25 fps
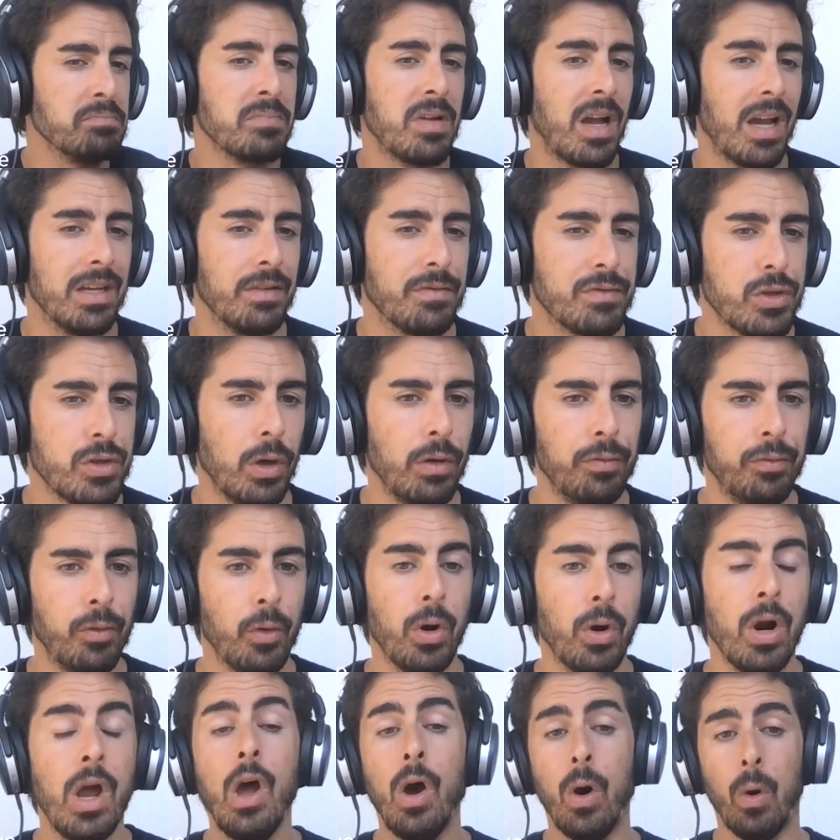kind of solve
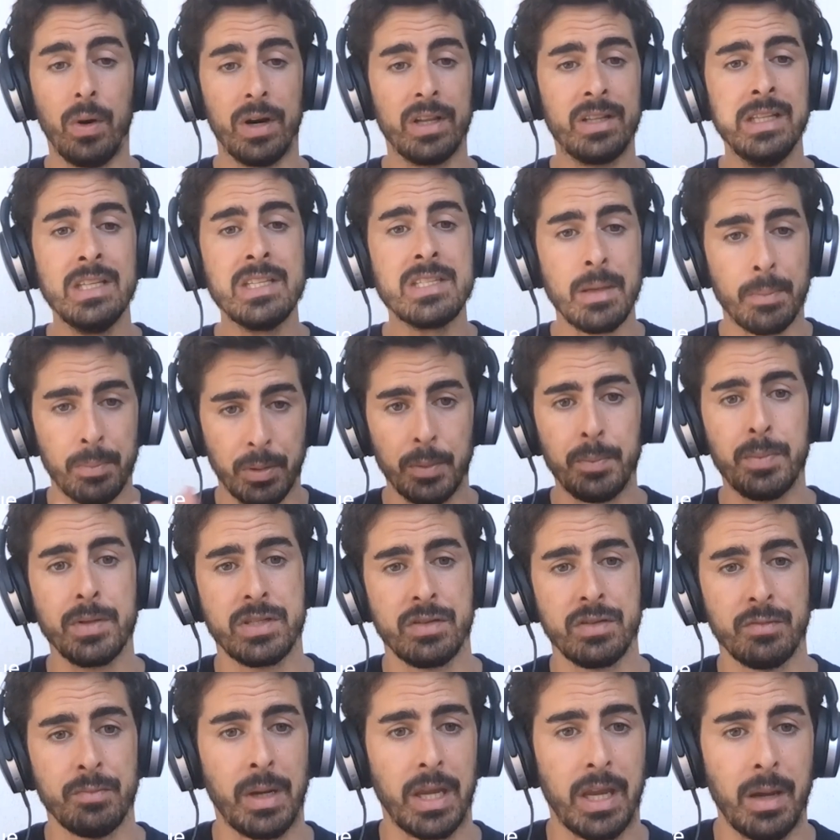for, or at least the
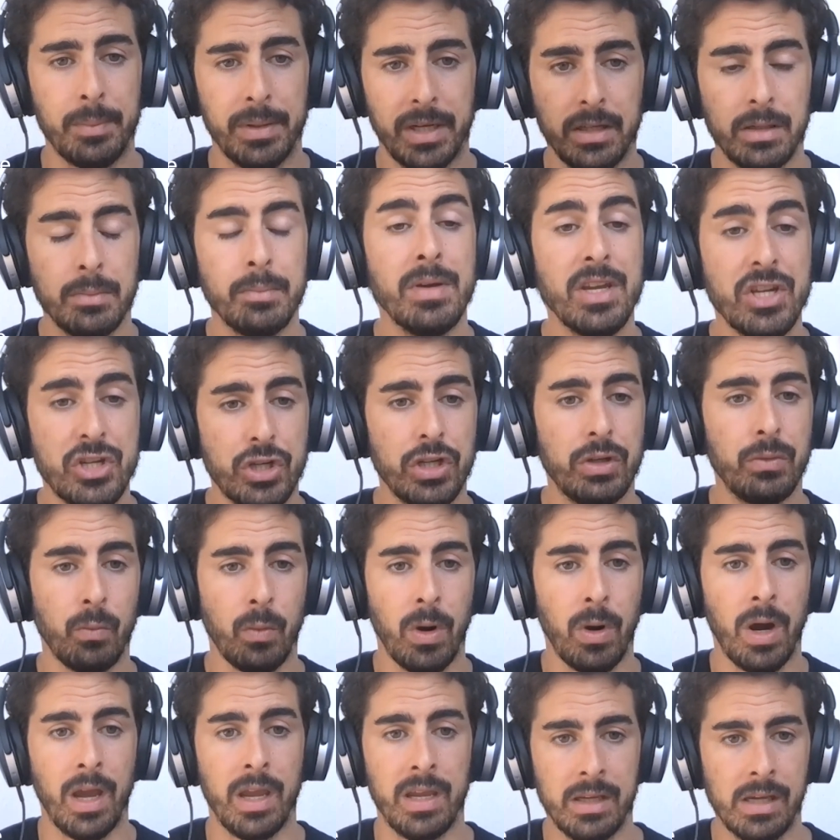purpose of my company, the mission,
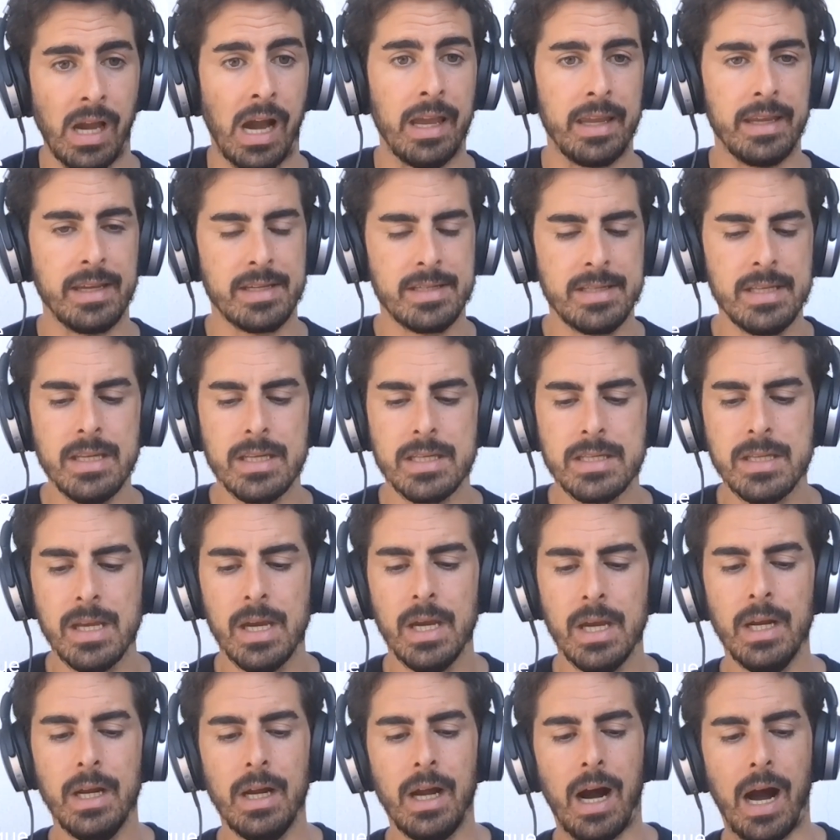why I exist.
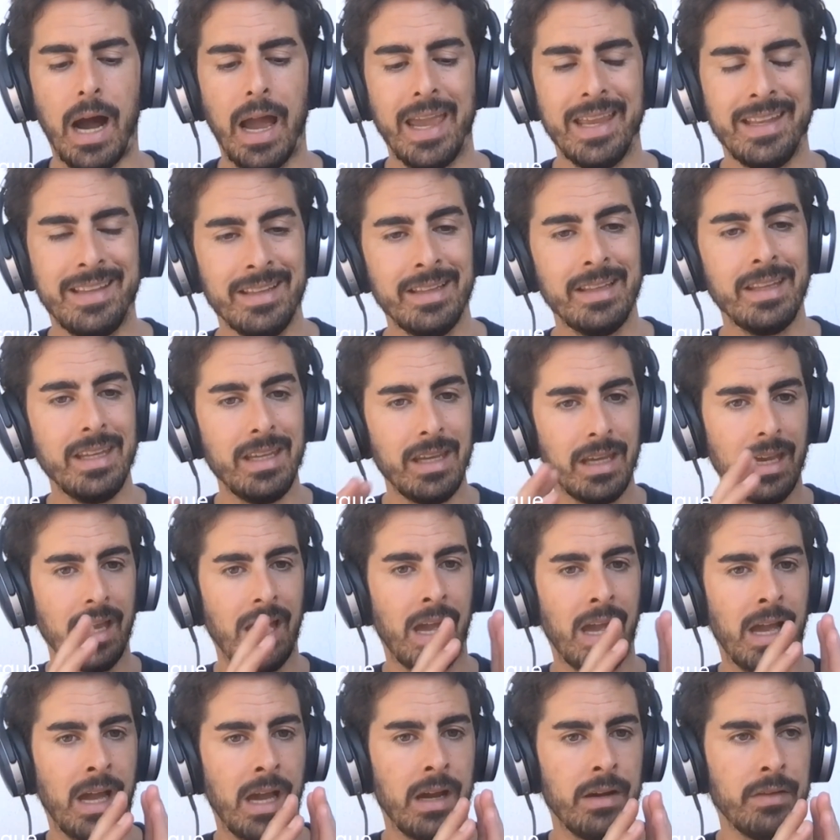I ideally
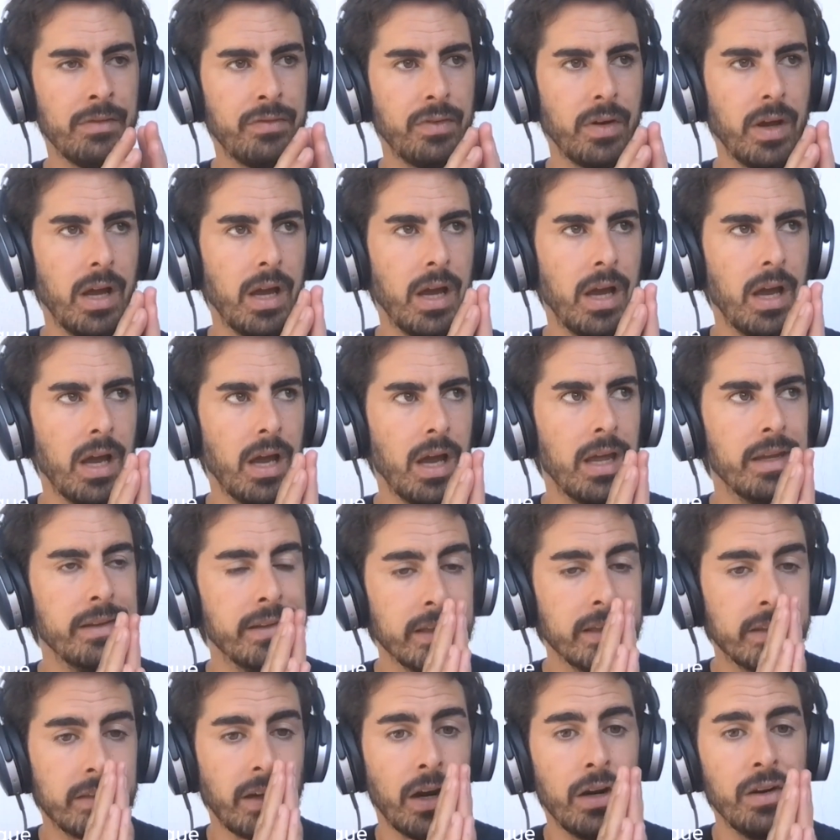have uh, an
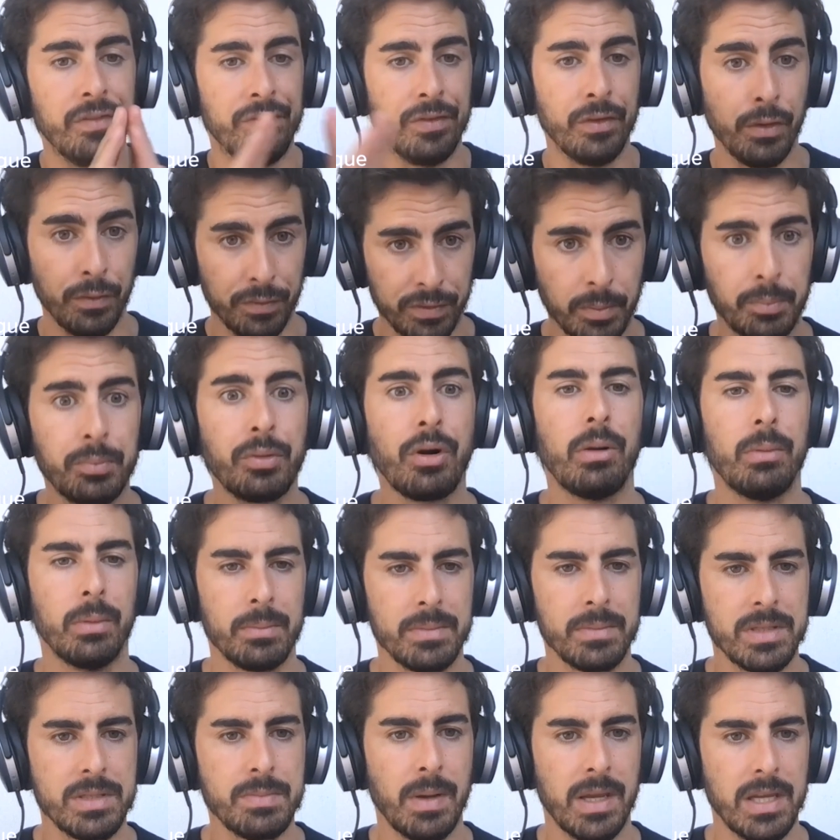entire view of the
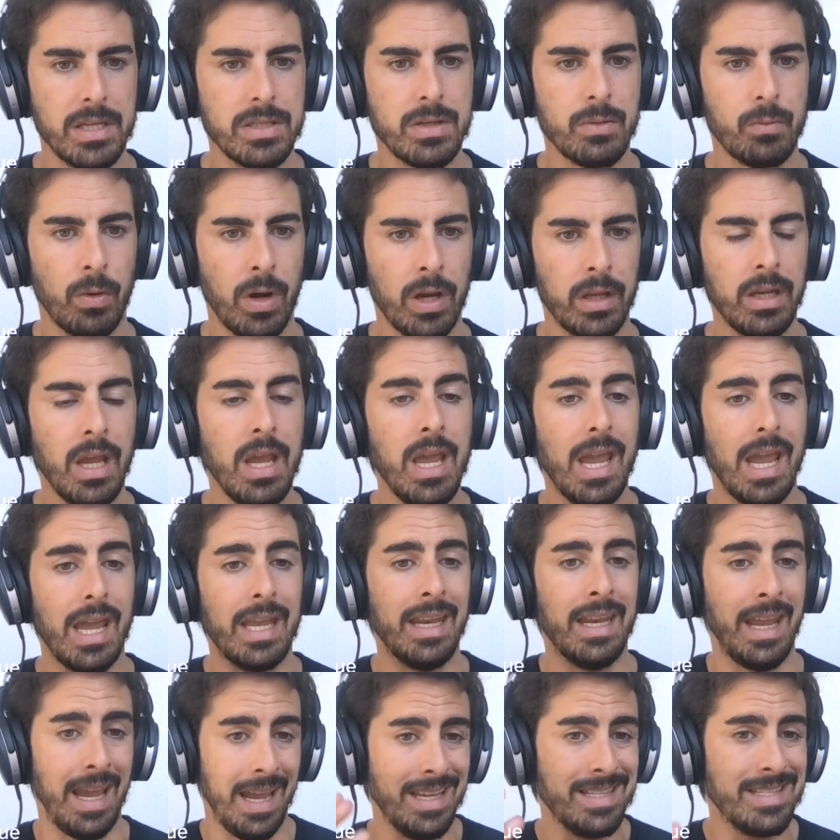problem space, right?
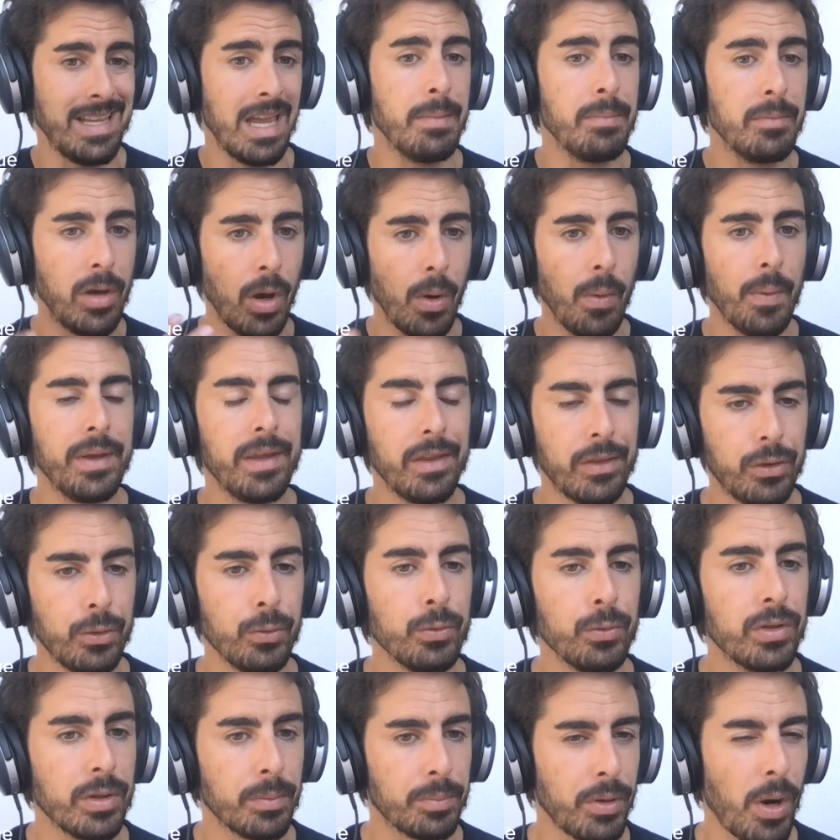And as I'm going
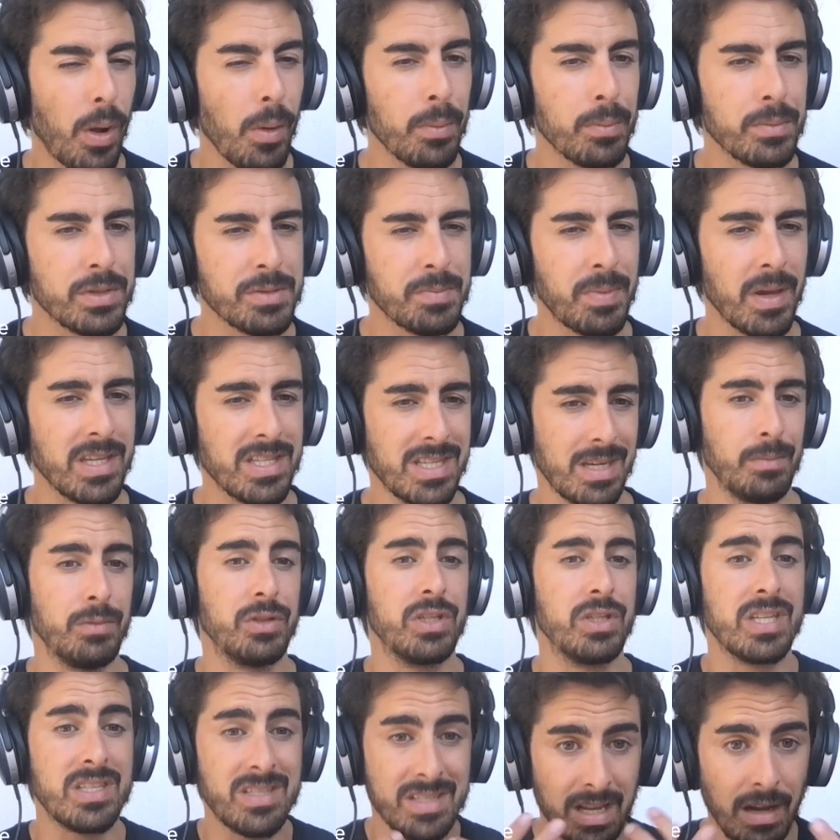through the problem space, I'm
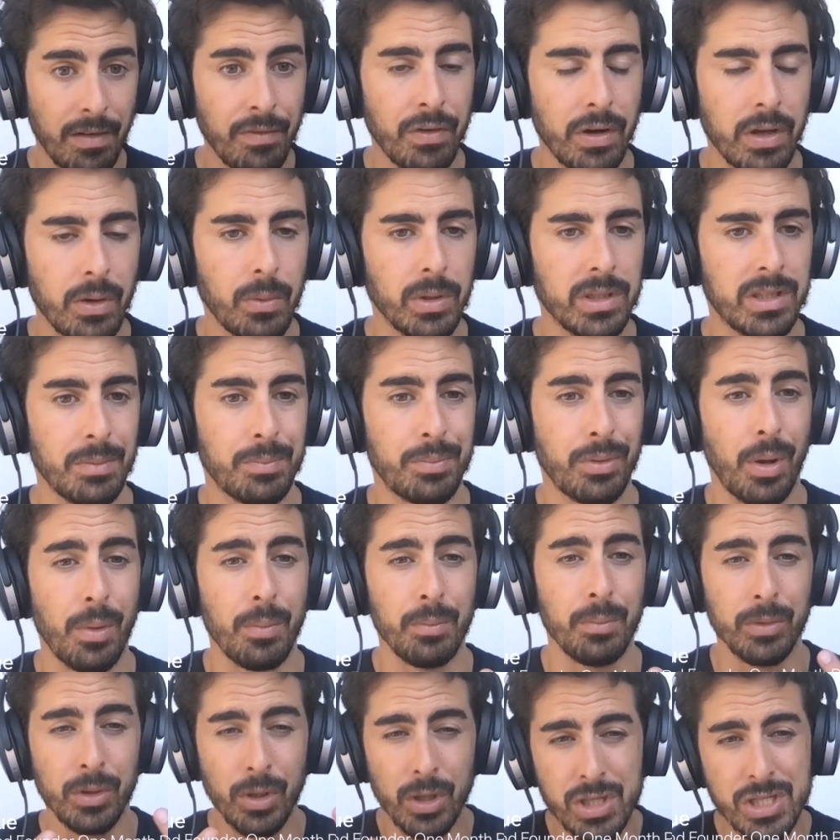discovering what the
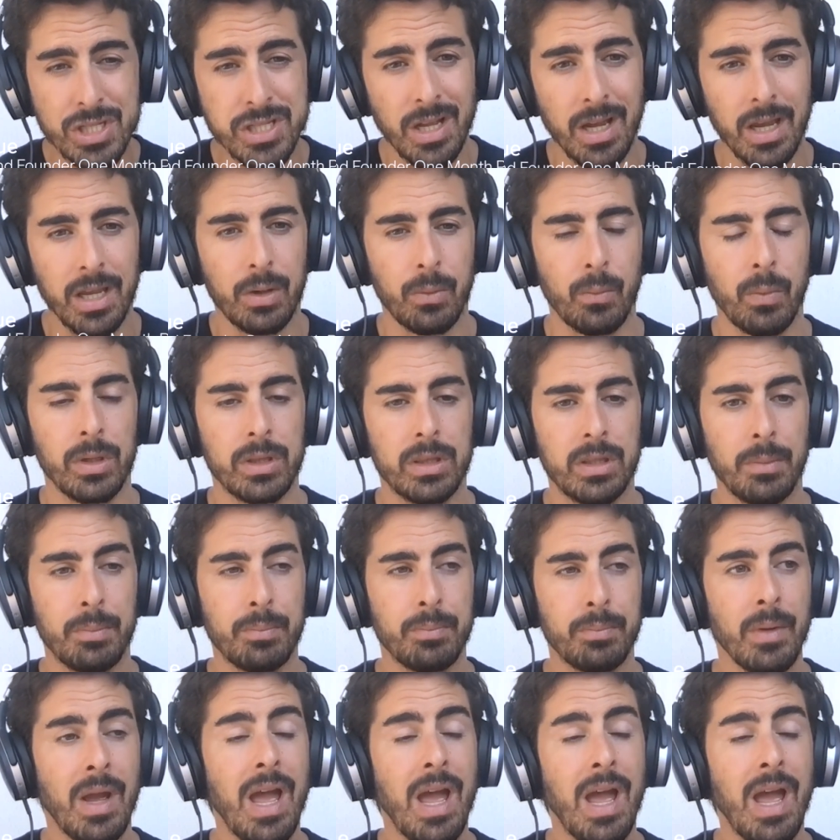problem looks like, what the